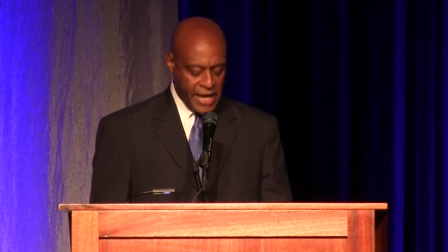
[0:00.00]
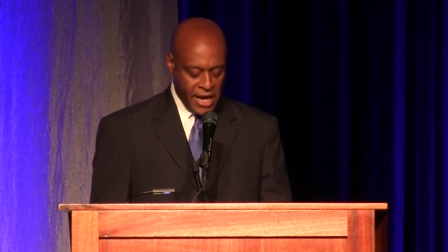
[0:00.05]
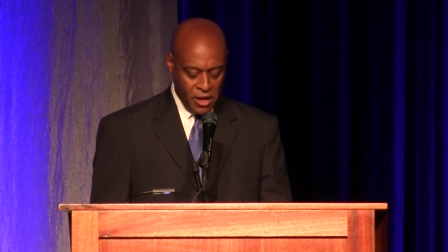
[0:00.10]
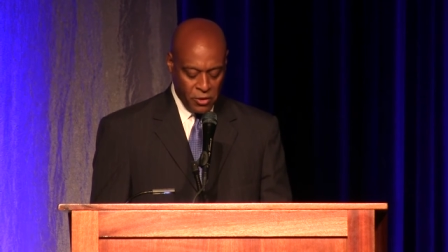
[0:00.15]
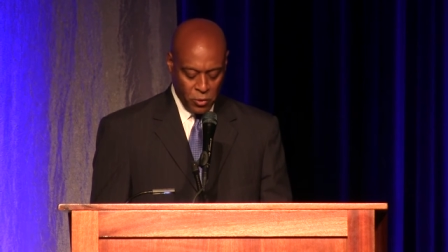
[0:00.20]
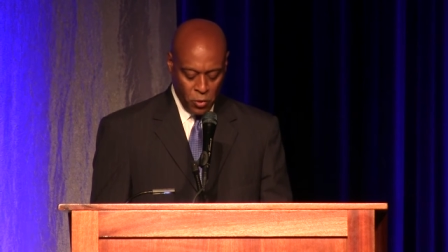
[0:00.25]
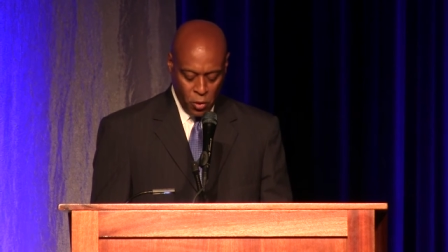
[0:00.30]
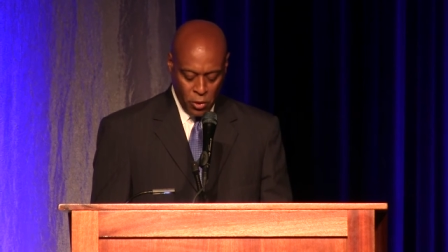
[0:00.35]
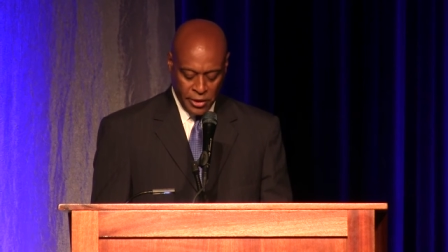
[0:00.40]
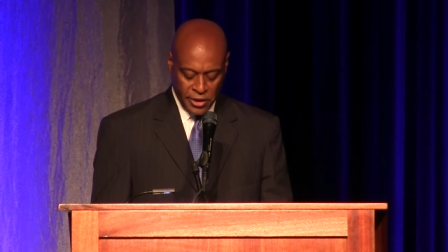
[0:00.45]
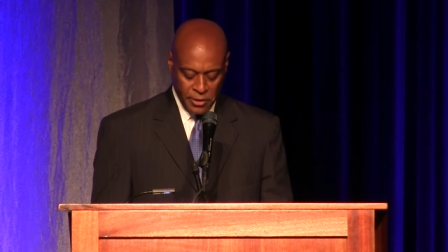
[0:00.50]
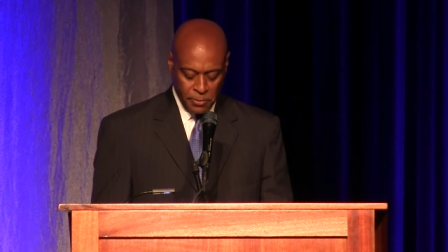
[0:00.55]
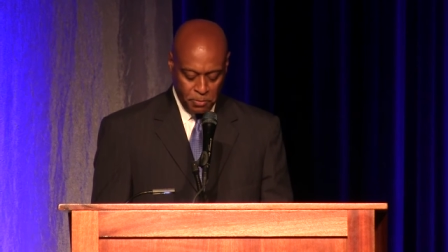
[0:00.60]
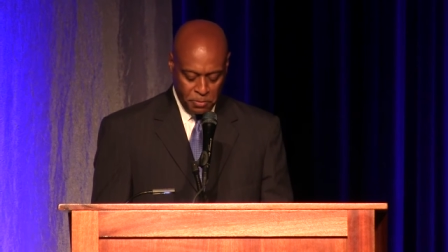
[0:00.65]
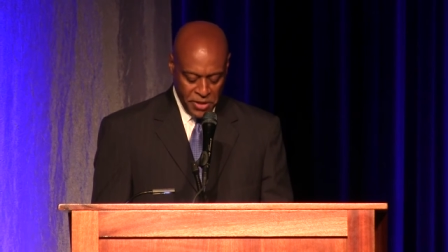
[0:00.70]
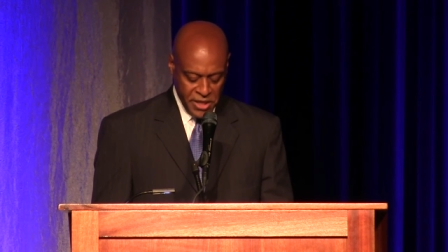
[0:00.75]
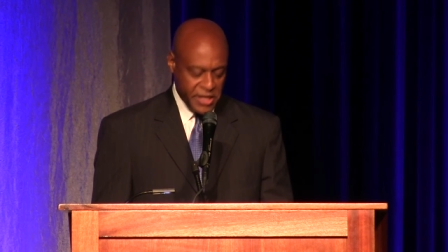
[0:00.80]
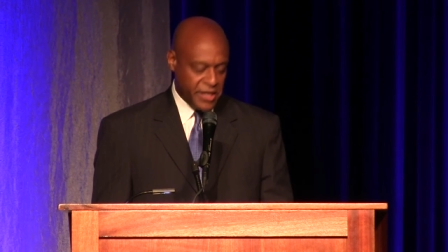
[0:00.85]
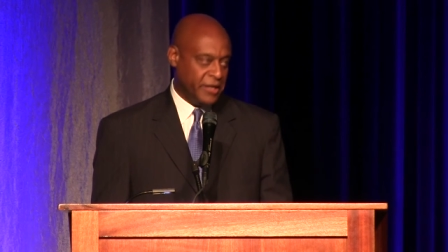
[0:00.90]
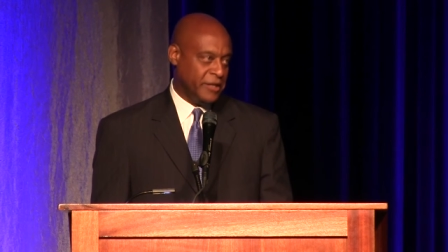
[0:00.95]
count, or
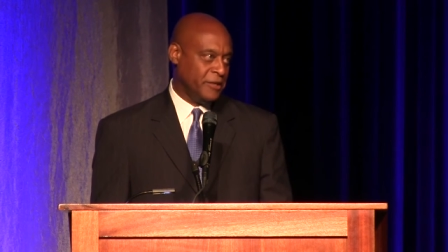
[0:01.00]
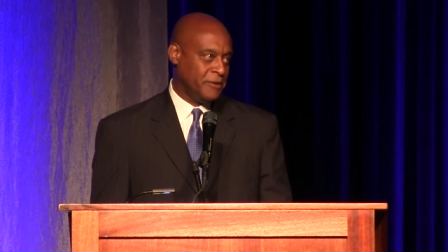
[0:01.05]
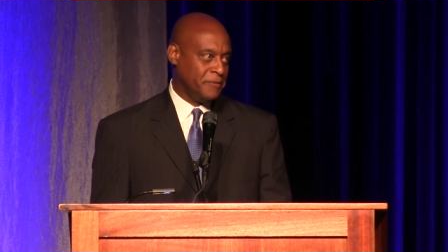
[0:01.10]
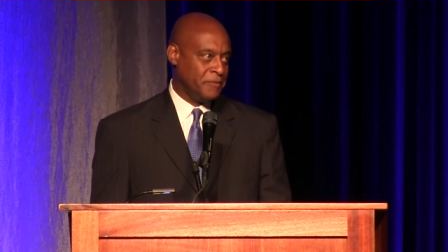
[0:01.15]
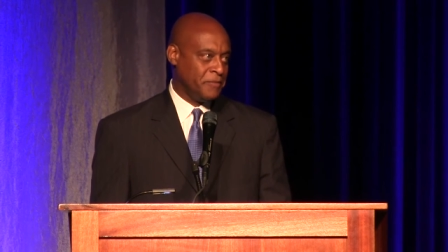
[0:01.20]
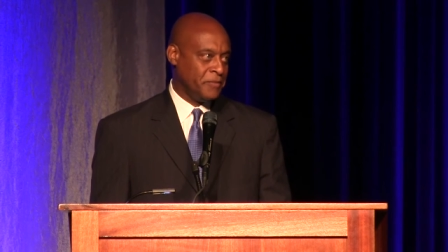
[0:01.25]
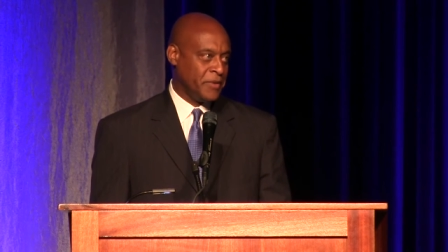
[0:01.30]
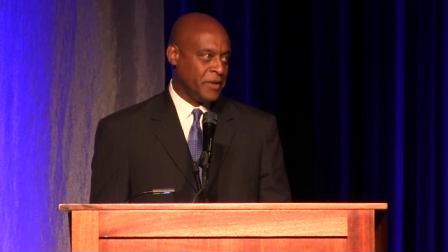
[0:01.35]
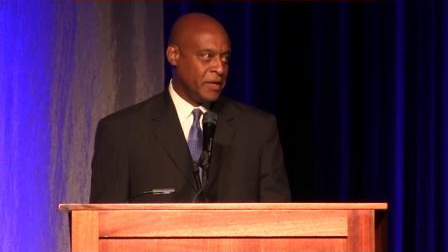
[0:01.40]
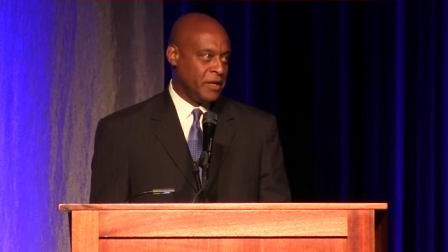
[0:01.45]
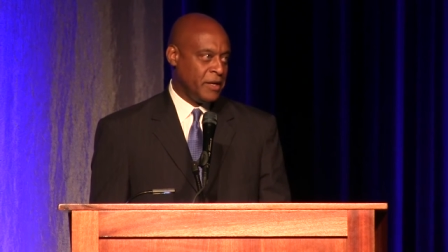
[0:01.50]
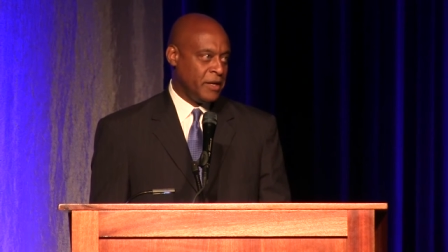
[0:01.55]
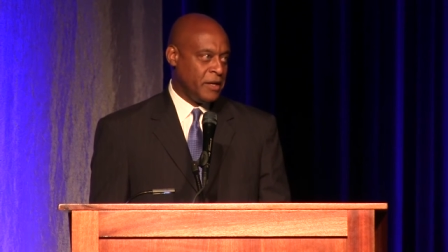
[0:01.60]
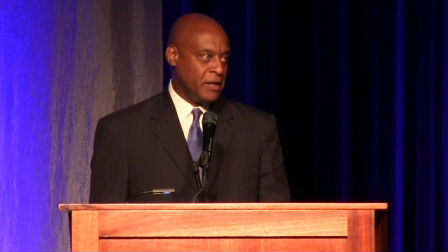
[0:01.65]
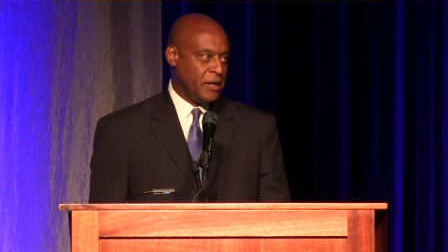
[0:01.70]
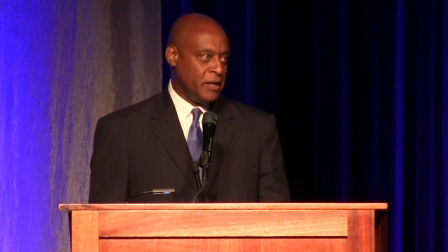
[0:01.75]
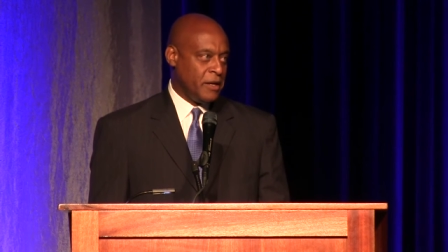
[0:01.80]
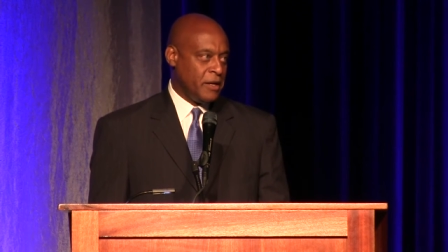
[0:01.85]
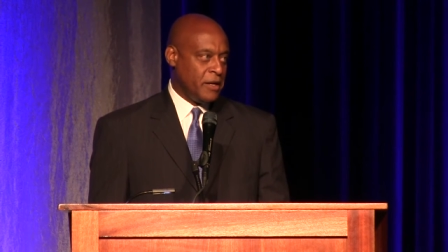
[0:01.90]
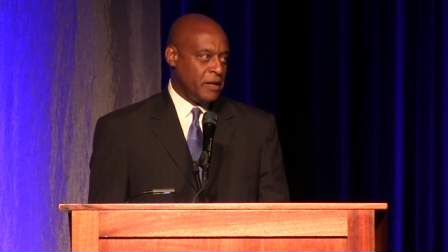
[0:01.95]
compete.
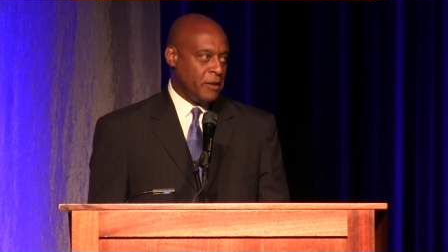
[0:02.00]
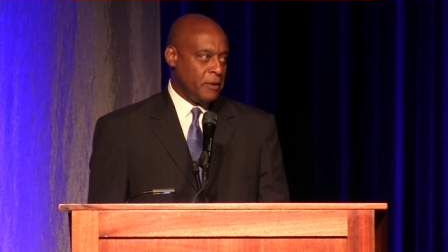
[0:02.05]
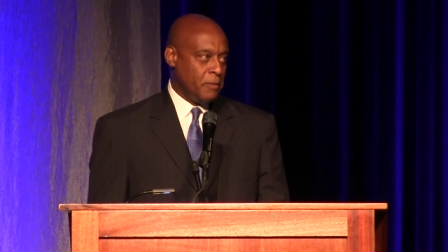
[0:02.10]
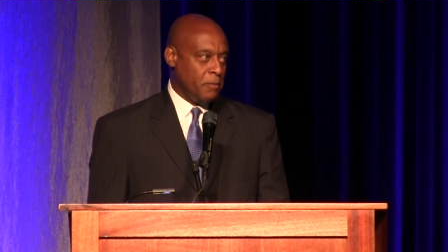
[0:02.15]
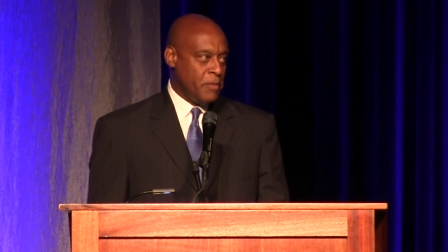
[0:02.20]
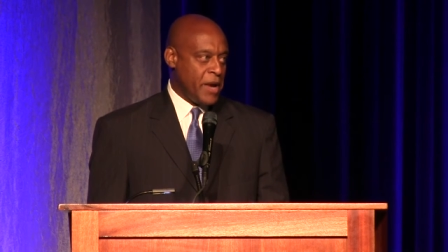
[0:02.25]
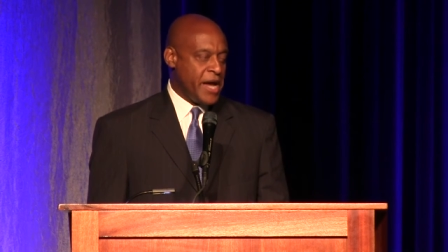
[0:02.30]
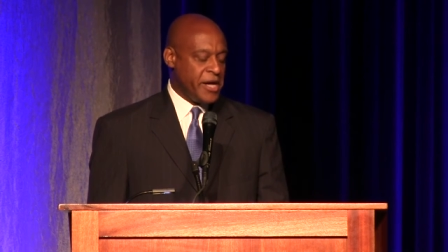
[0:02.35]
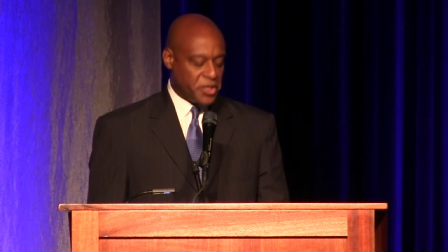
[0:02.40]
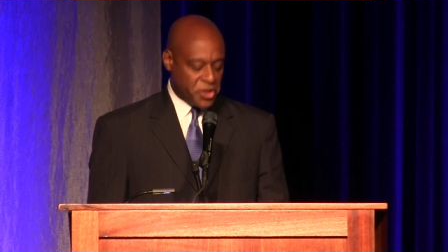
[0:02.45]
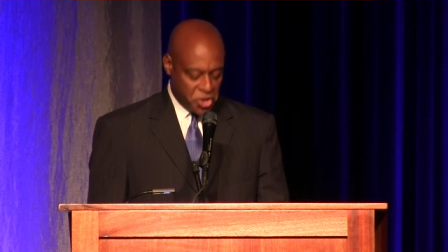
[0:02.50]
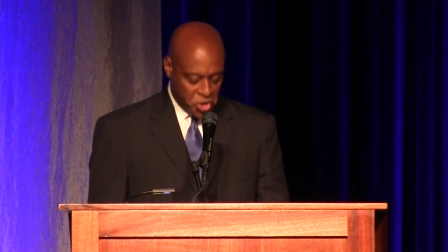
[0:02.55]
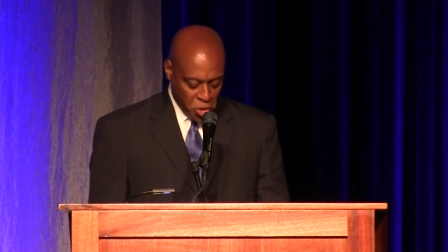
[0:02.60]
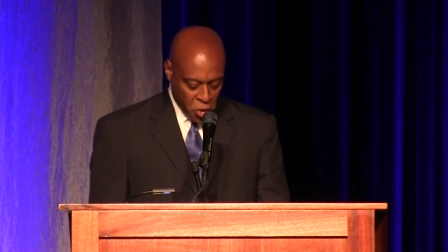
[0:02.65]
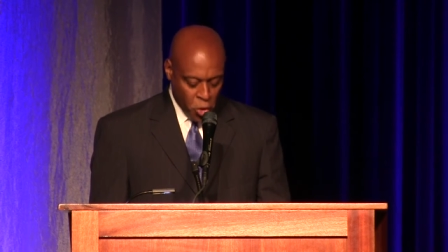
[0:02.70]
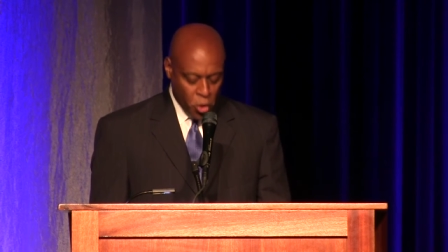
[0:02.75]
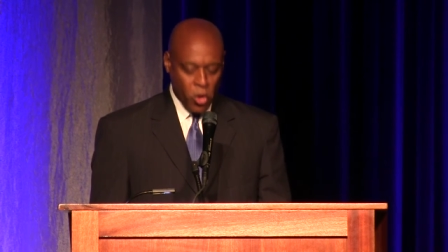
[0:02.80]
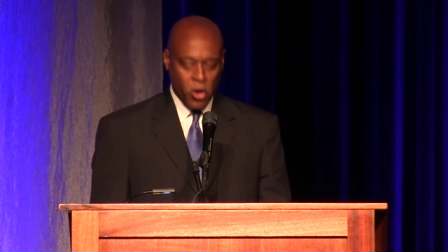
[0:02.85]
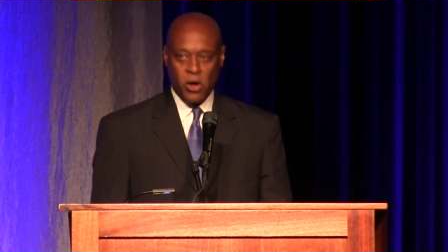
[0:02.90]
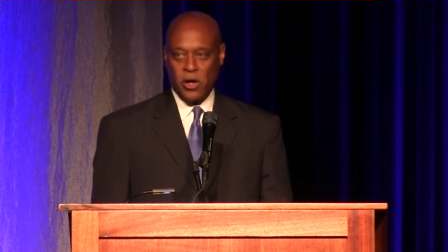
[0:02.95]
Make
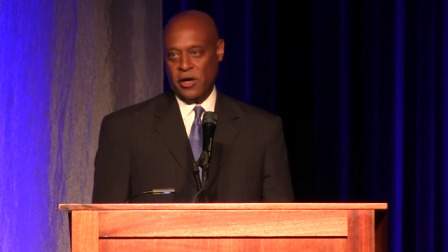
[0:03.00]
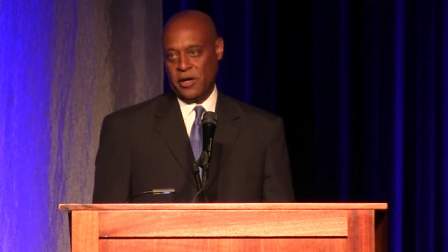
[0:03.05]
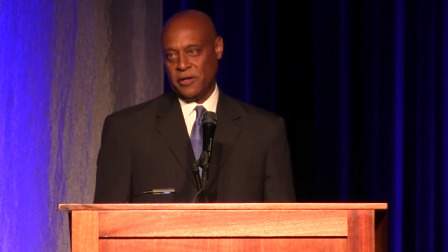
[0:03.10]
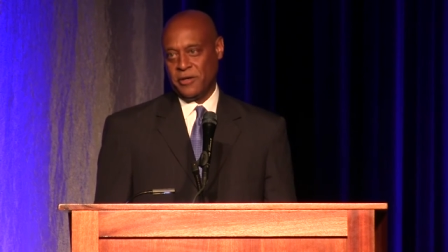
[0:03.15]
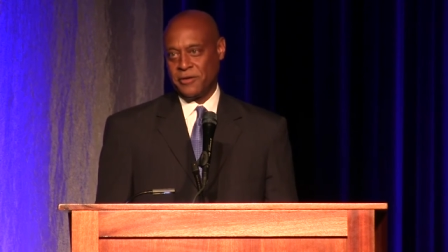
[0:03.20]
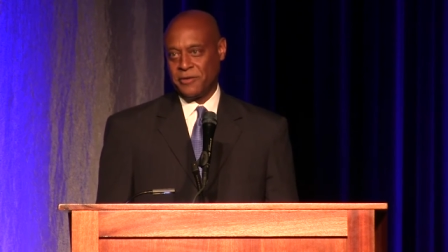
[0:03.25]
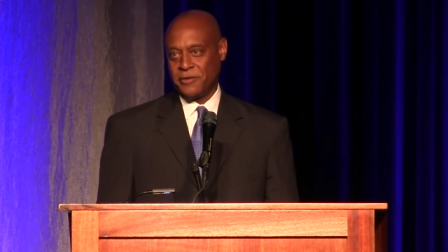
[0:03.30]
sure,